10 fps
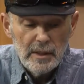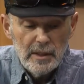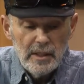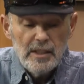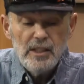
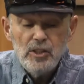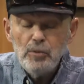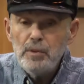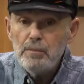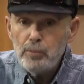He needed to
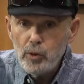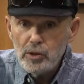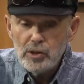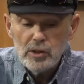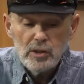be
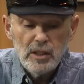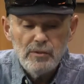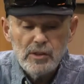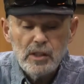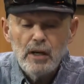pushed to leave
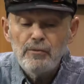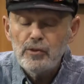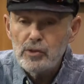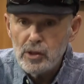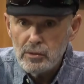his
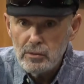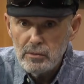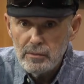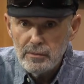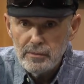comfort zone
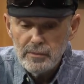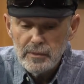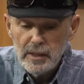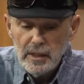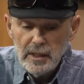
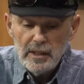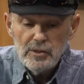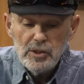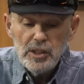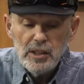and
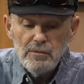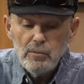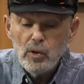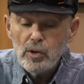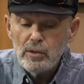achieve
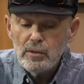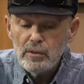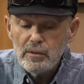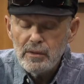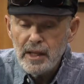more
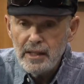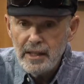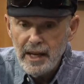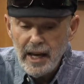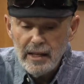than
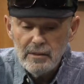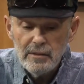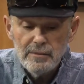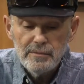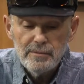he had.
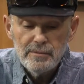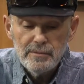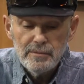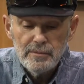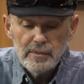
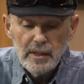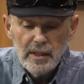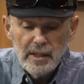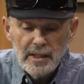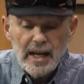
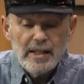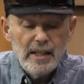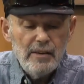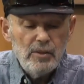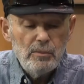God
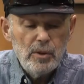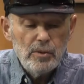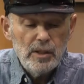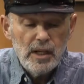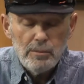gave them
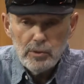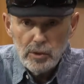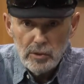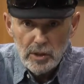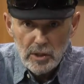both the
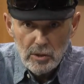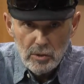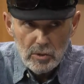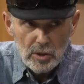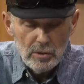opportunity to
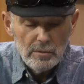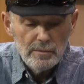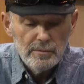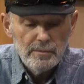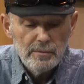do so.
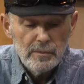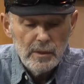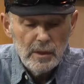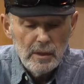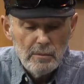
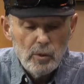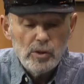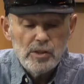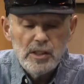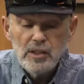
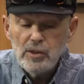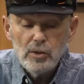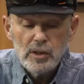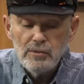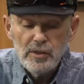Boris needed
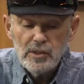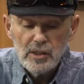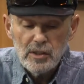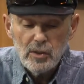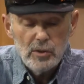no
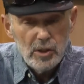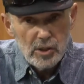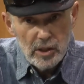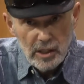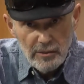convincing, though
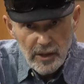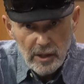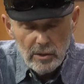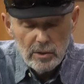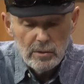initially he
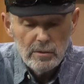failed.